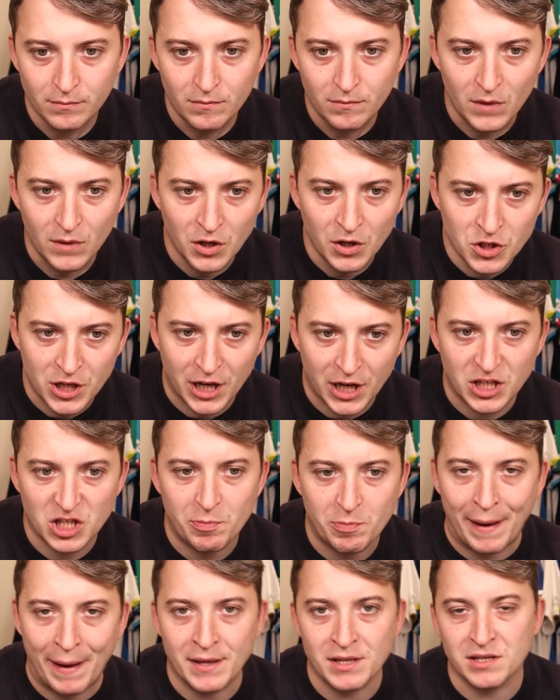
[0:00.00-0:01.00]
Djed
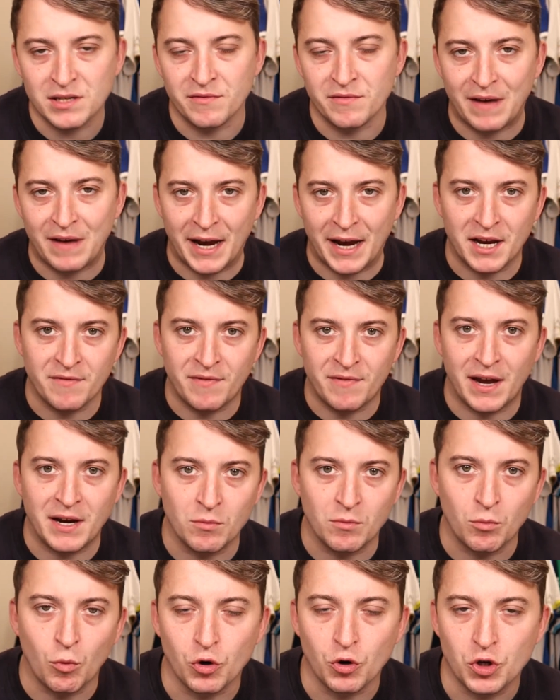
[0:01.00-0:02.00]
Spence and Van der Ven
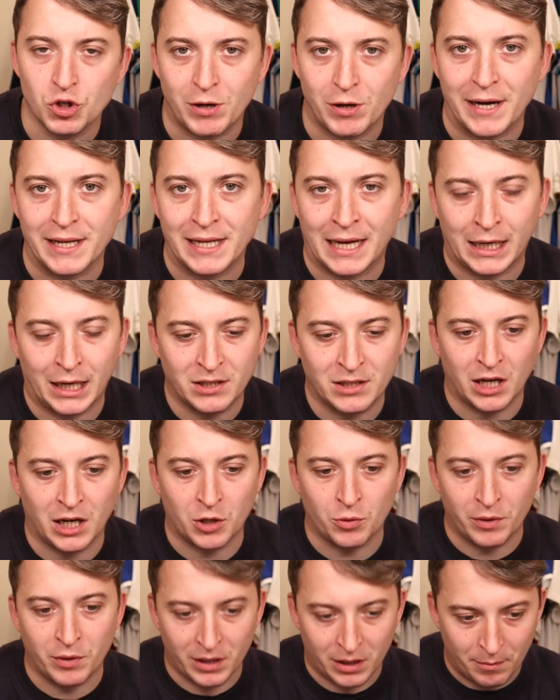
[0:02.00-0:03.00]
walked straight down a
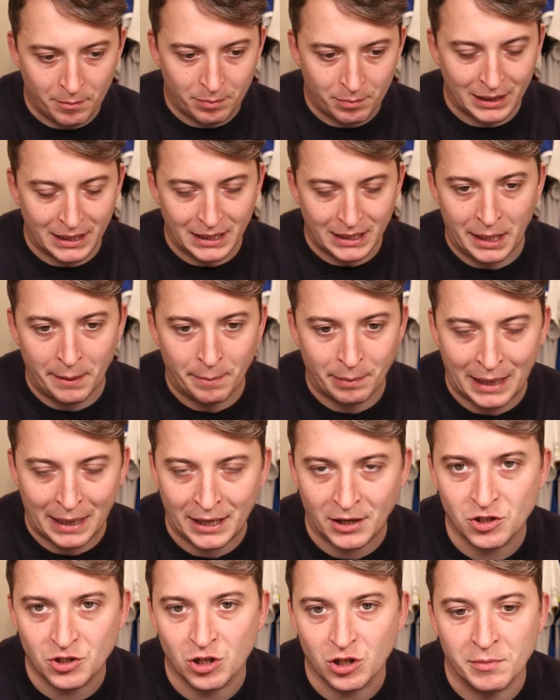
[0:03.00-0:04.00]
tunnel and completely
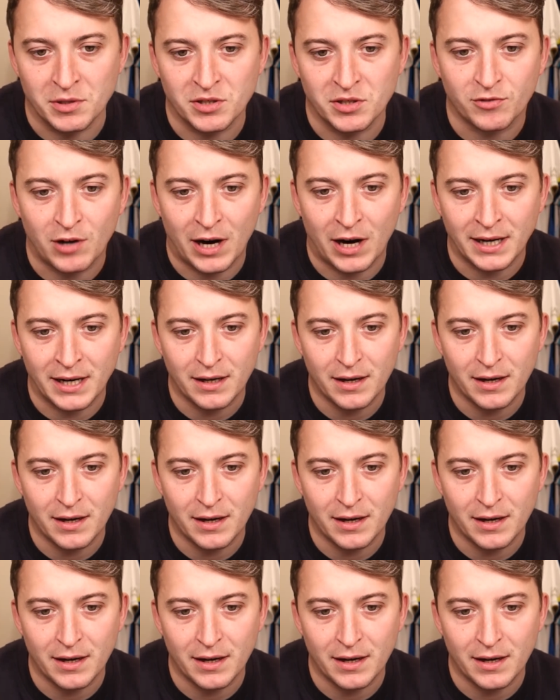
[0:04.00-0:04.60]
blanked Thomas Frank.